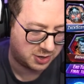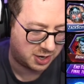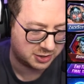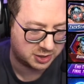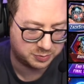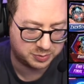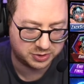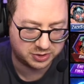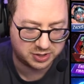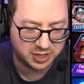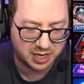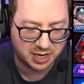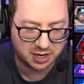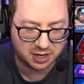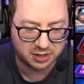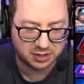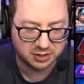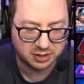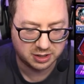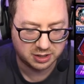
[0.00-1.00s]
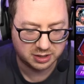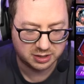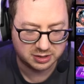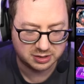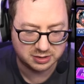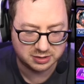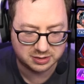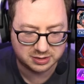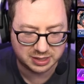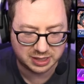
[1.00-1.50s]
Octopus there,
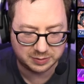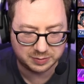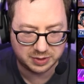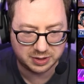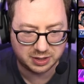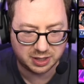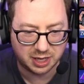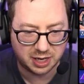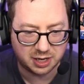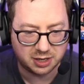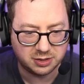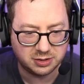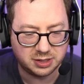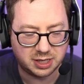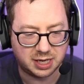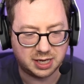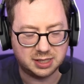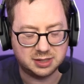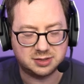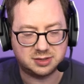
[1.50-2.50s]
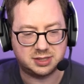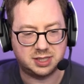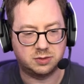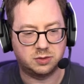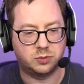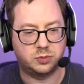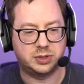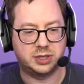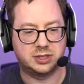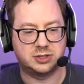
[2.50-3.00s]
Demon there, and see
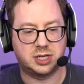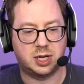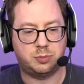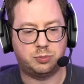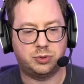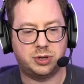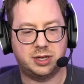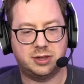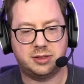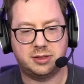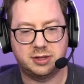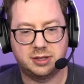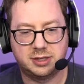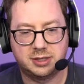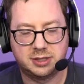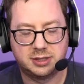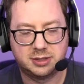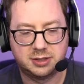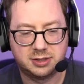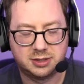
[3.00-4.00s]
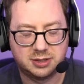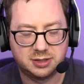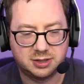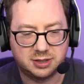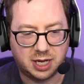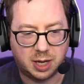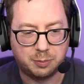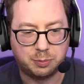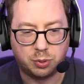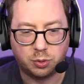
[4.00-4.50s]
what we end up with.
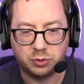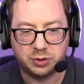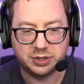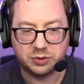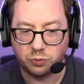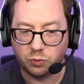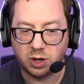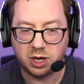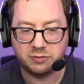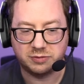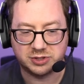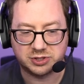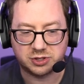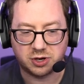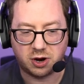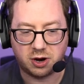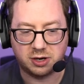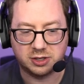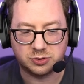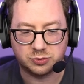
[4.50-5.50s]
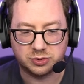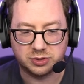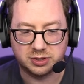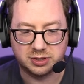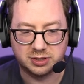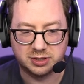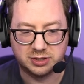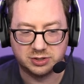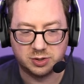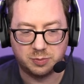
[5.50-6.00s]
I'm pulling one of his cards
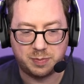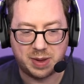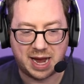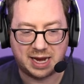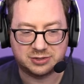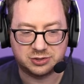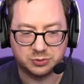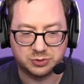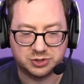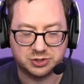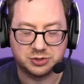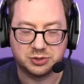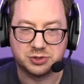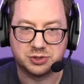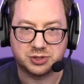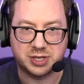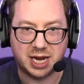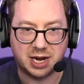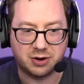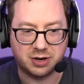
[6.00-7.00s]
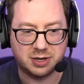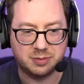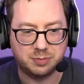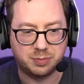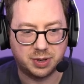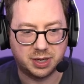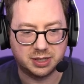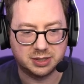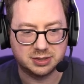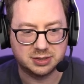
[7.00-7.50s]
into Baxter, which is a little scary,
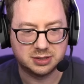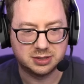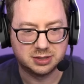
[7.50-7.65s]
but...